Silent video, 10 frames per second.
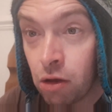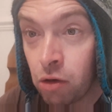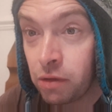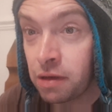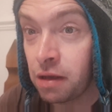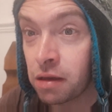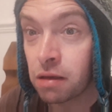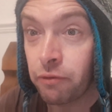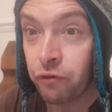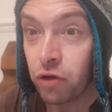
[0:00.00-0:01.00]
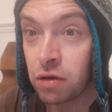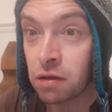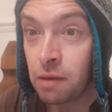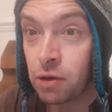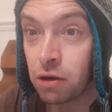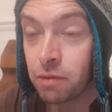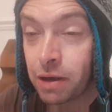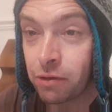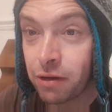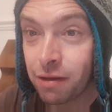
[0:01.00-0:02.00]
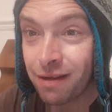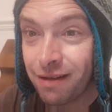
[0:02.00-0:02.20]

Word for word: Or was this the first time you heard about it?